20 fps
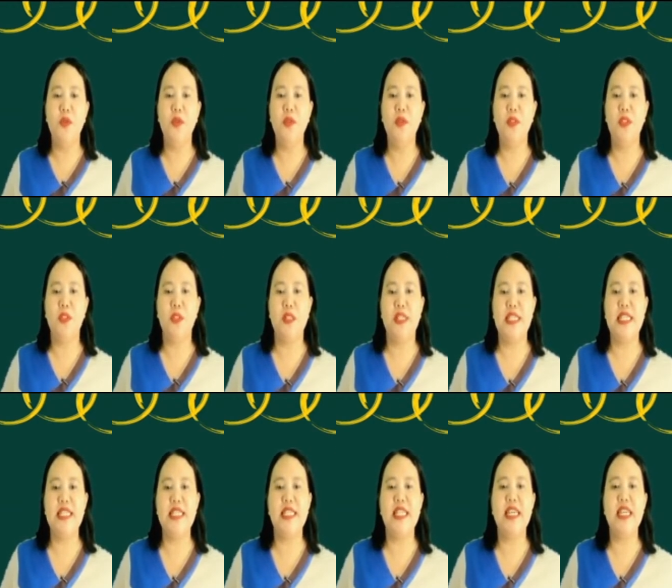to
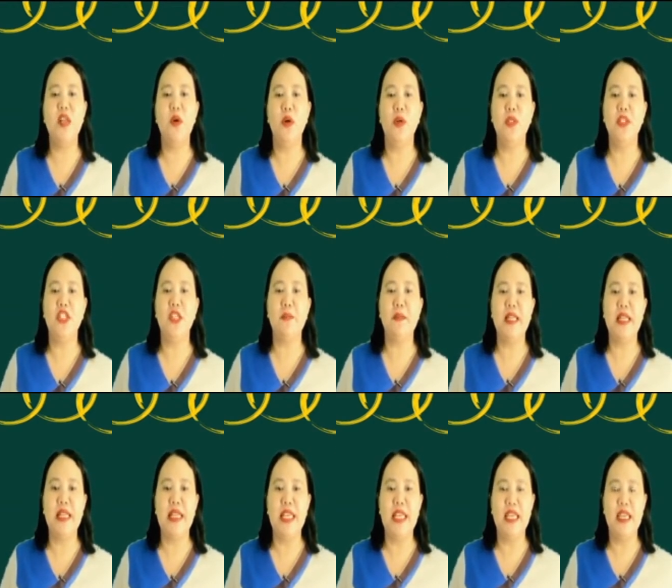listen ultimately
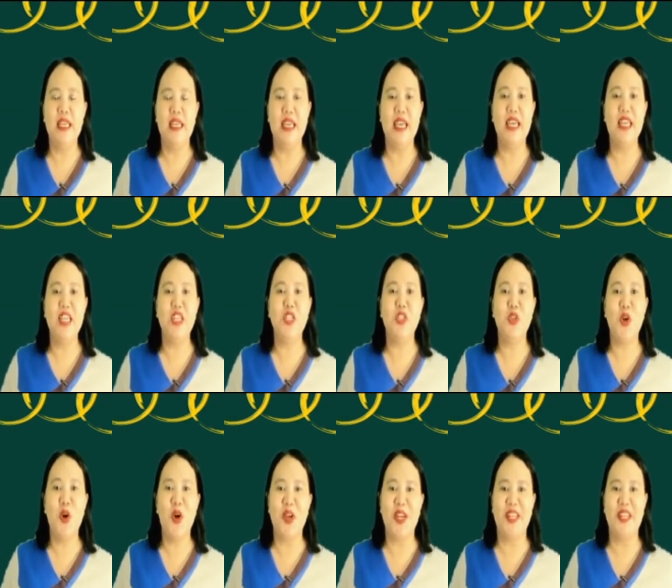and
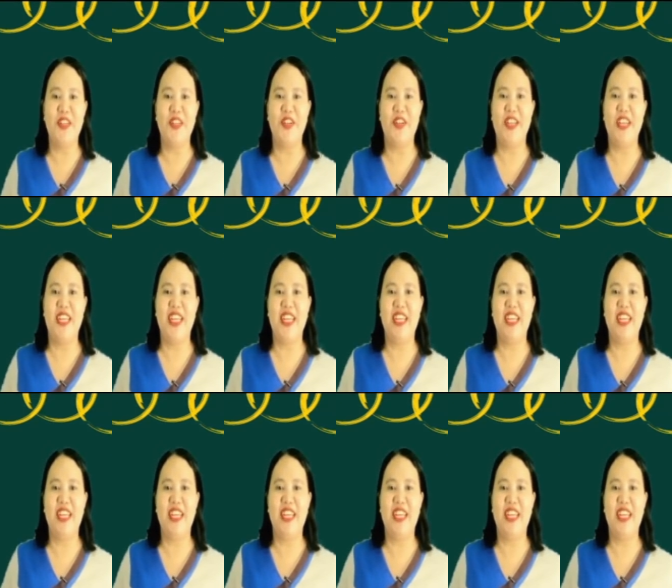enjoy learning.